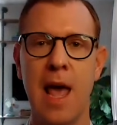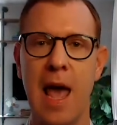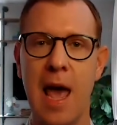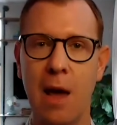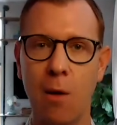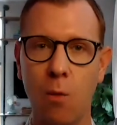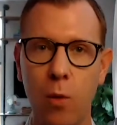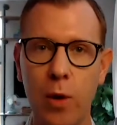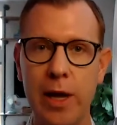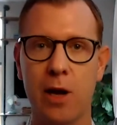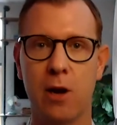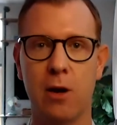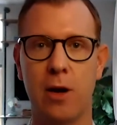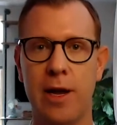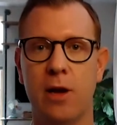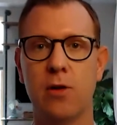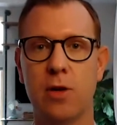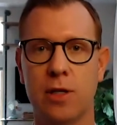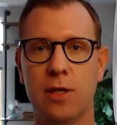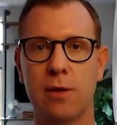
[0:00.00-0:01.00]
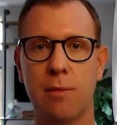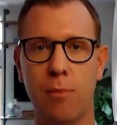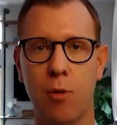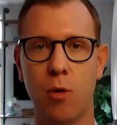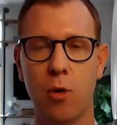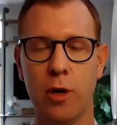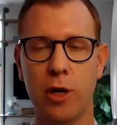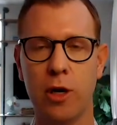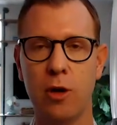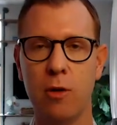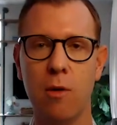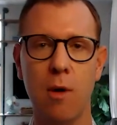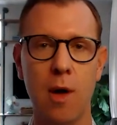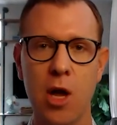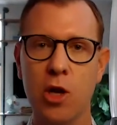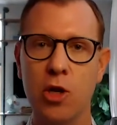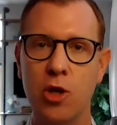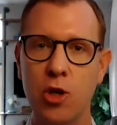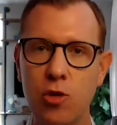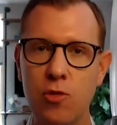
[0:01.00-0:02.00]
and we are here to support you.
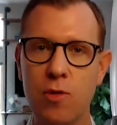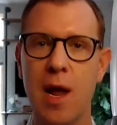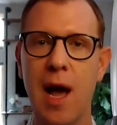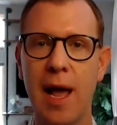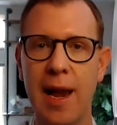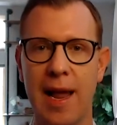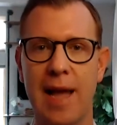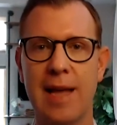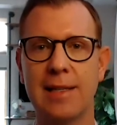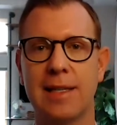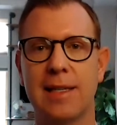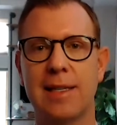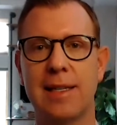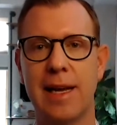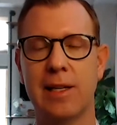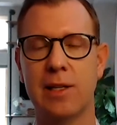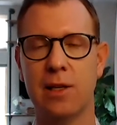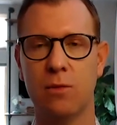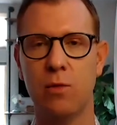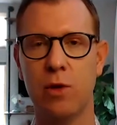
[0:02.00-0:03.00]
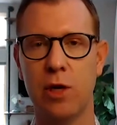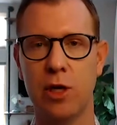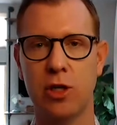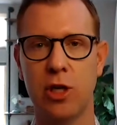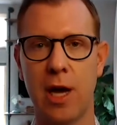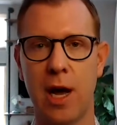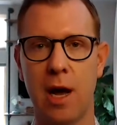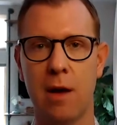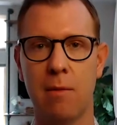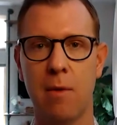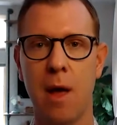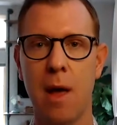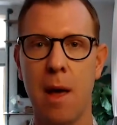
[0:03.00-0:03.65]
Do not hesitate to reach out,